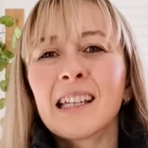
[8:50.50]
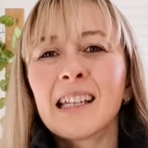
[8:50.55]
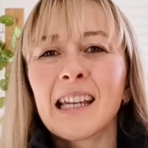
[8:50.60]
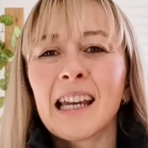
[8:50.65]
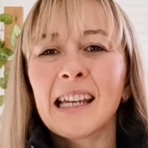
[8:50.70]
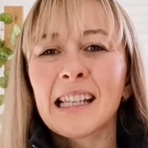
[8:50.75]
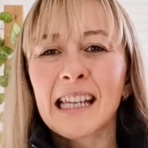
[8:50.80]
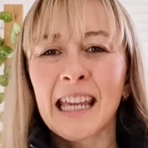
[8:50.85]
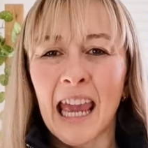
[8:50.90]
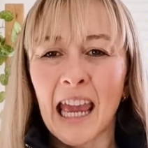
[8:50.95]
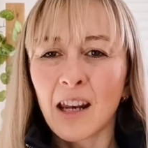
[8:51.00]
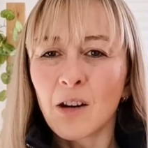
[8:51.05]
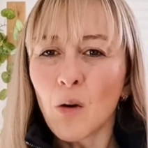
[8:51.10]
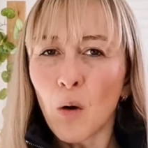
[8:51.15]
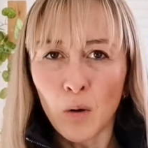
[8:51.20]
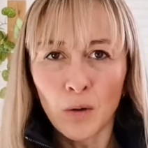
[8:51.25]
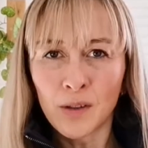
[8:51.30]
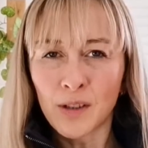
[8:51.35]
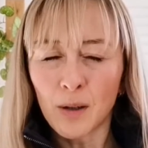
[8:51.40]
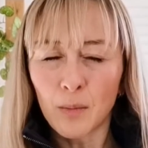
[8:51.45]
it can
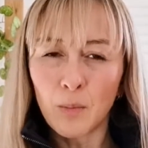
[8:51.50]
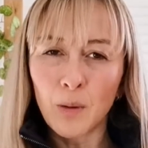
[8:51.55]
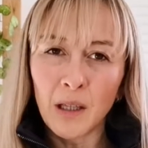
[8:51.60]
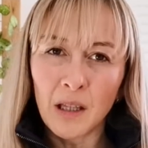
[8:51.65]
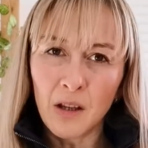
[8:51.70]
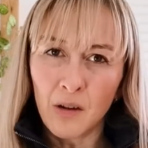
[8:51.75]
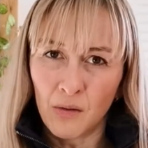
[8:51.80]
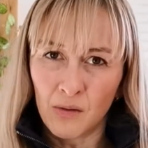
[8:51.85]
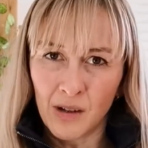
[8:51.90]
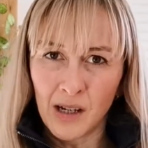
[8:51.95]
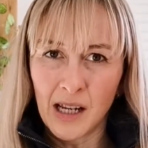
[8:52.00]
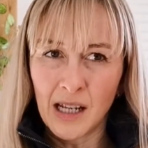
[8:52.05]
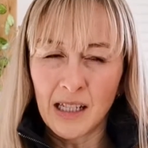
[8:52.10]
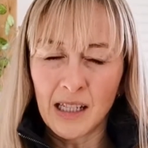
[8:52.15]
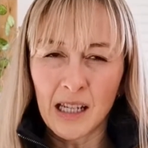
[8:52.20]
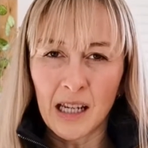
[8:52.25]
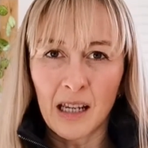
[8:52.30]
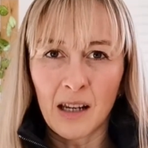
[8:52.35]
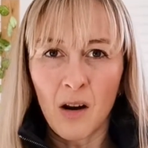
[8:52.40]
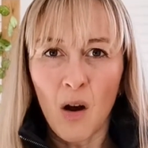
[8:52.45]
also be the
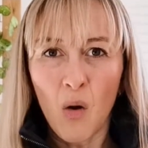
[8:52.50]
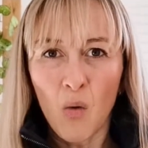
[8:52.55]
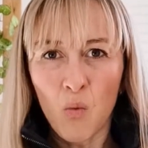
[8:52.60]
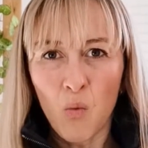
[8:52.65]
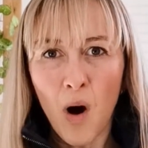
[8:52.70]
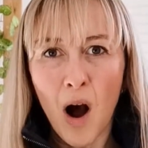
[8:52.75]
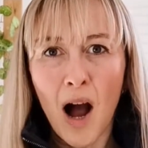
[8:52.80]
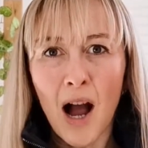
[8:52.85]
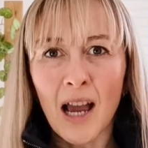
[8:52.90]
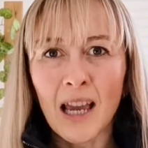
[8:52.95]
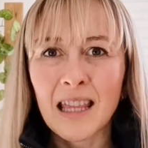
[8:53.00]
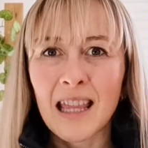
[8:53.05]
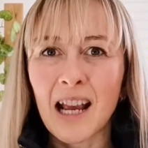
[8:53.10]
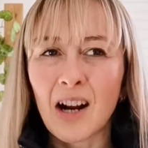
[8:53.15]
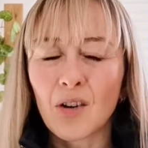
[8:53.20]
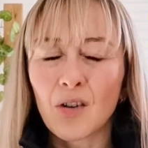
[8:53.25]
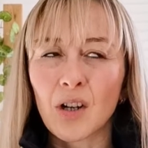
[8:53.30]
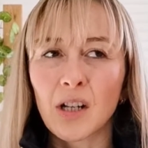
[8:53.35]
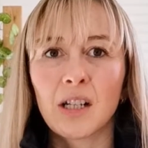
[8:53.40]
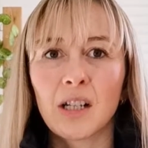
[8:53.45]
reason why
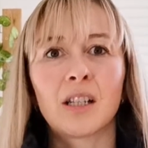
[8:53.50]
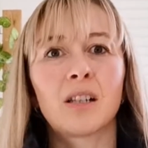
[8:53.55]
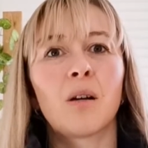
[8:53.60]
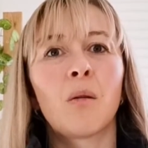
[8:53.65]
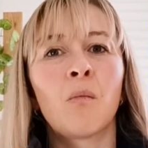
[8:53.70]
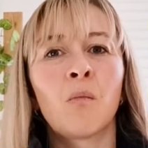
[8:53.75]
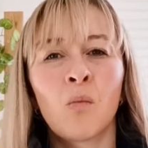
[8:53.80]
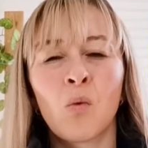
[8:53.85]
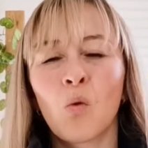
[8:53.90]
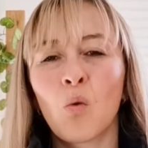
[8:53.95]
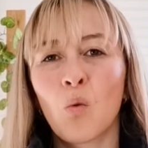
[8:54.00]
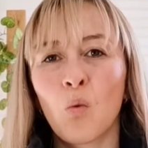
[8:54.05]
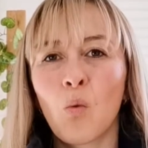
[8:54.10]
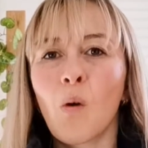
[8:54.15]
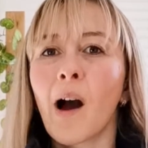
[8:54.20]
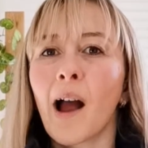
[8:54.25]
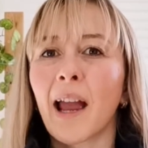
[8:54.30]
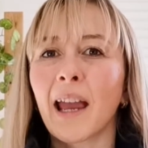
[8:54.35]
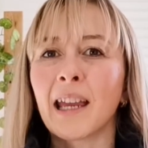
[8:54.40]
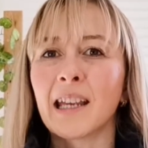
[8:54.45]
there is more
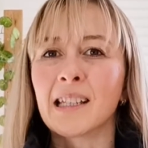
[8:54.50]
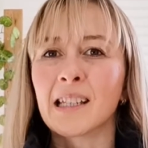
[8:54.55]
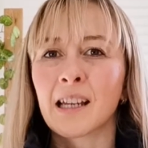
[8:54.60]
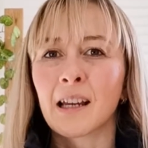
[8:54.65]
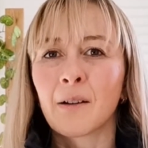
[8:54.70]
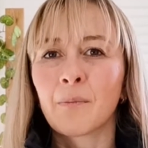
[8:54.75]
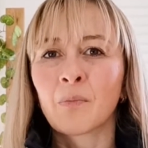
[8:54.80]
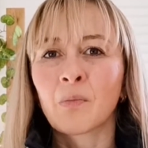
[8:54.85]
weight.